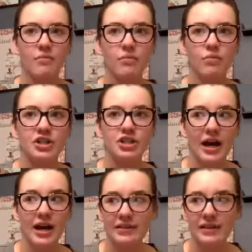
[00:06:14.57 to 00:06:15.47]
which
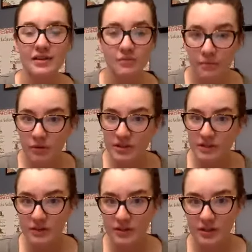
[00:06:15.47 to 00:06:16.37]
I think is why most
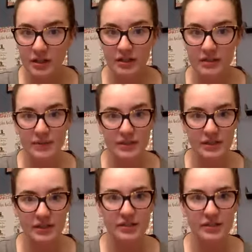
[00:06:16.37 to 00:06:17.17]
of us are in this business.